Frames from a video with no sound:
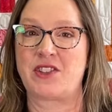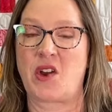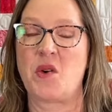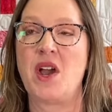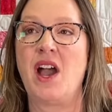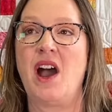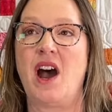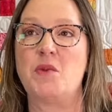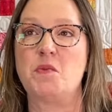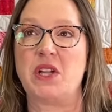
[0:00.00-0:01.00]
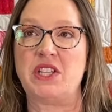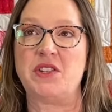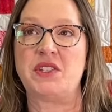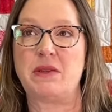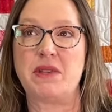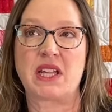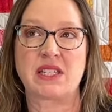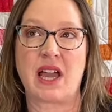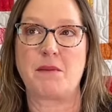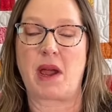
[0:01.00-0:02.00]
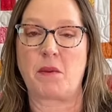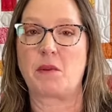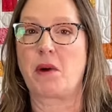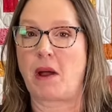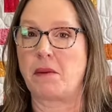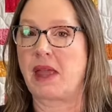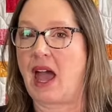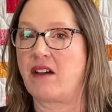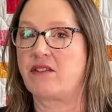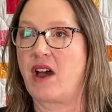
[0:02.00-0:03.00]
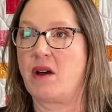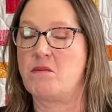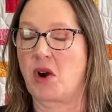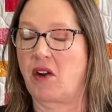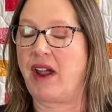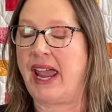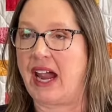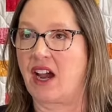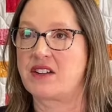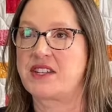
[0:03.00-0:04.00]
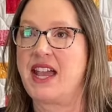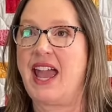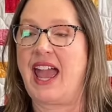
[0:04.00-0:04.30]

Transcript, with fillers: So um, when you see me next time, I will probably have um, more gray hairs,